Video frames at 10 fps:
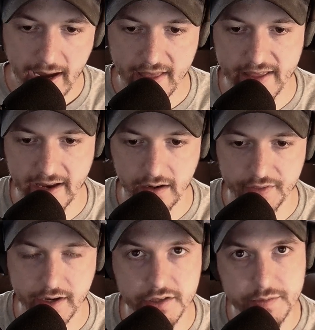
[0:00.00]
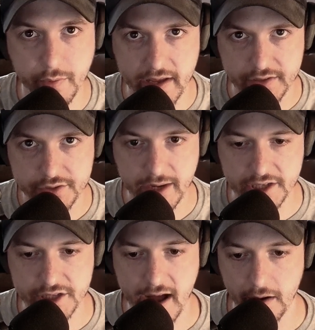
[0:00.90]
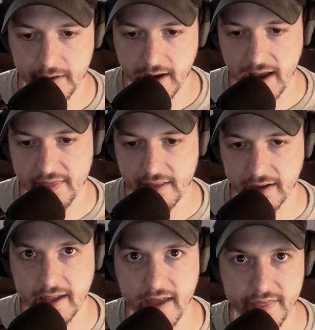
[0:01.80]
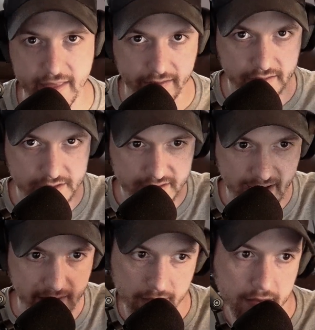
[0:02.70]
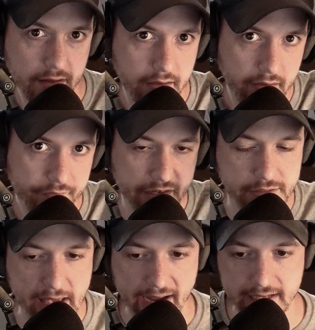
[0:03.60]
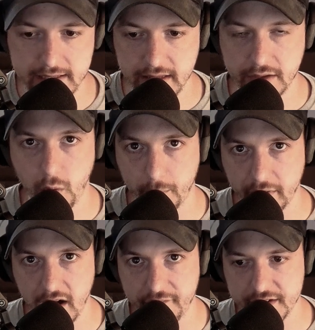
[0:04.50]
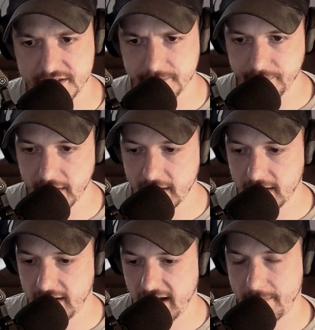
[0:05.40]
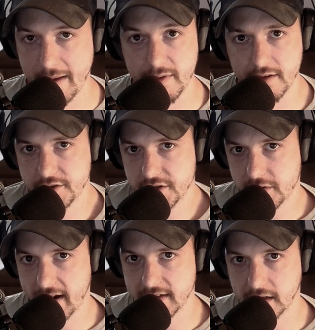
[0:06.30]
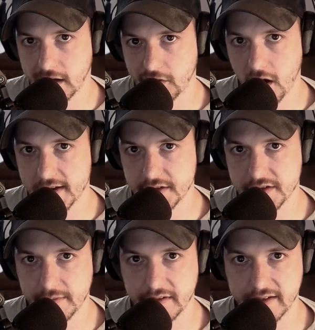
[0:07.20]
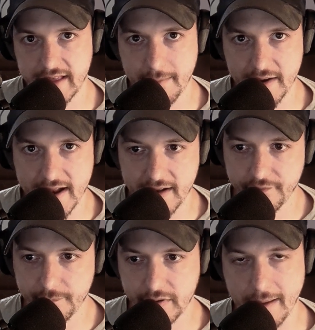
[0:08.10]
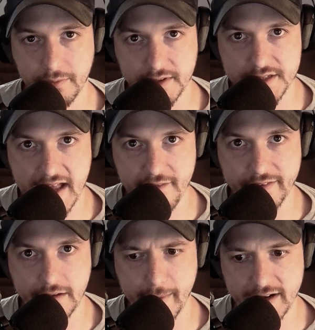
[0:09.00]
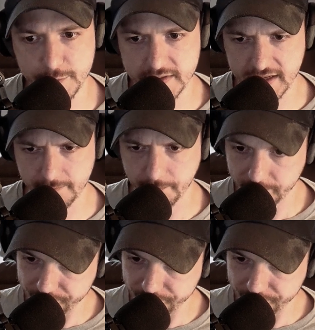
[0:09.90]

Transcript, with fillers: and they're, they're split and stretched out. And again, that just kind of feeds back into the corporate office. And maybe they're just trying to cut costs or something like that by not properly staffing their management team,